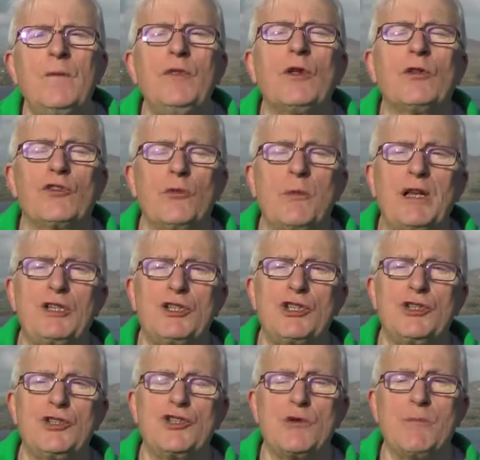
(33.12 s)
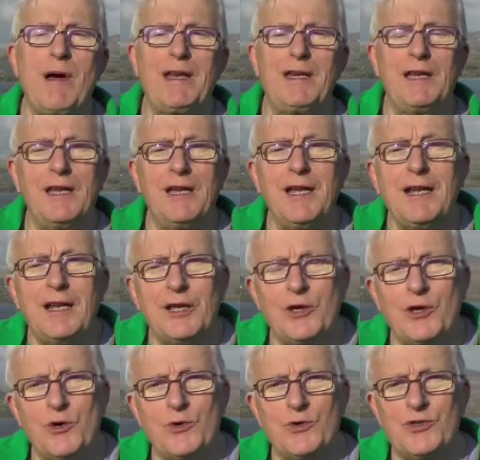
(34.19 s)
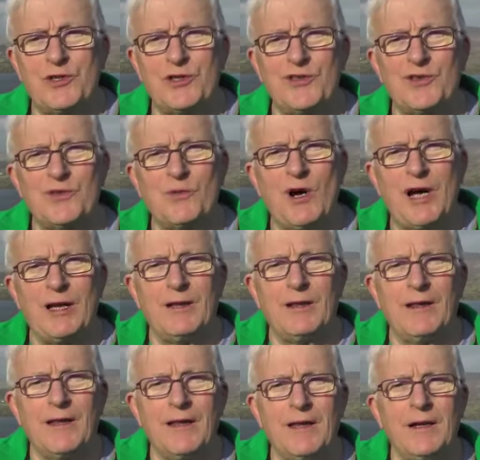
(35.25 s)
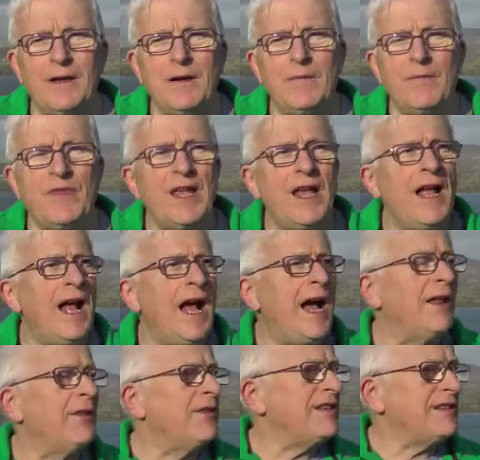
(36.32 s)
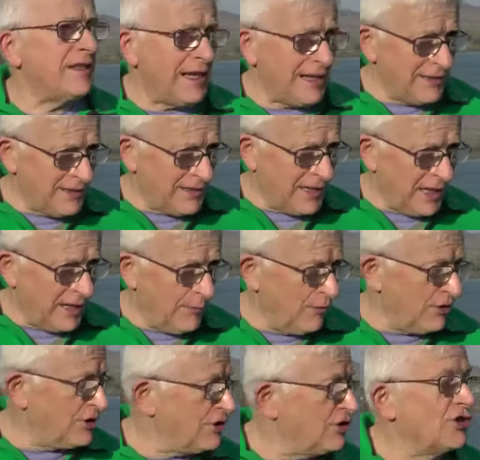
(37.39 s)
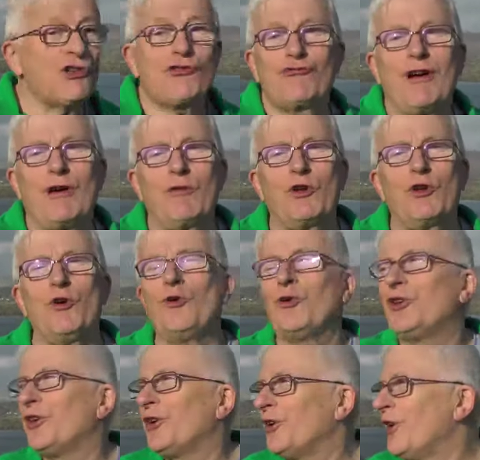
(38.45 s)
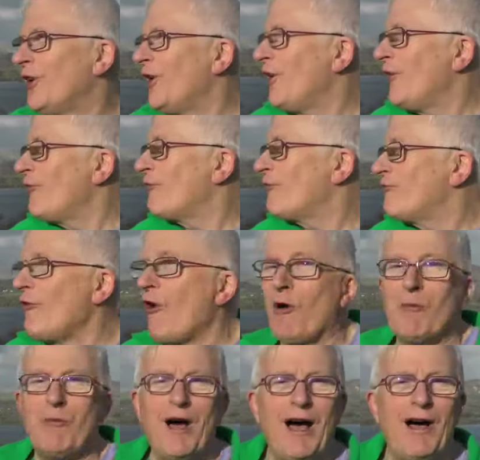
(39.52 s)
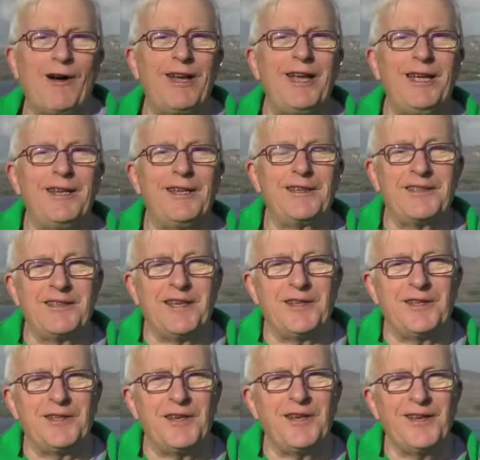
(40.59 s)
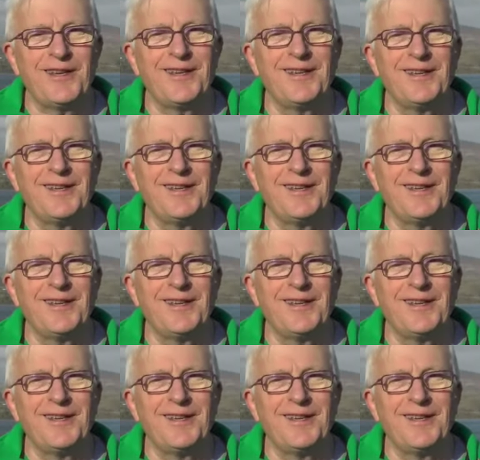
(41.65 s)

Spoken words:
not to mention shamanic healing courses as well. And this landscape, which is just round the corner from our healing centre,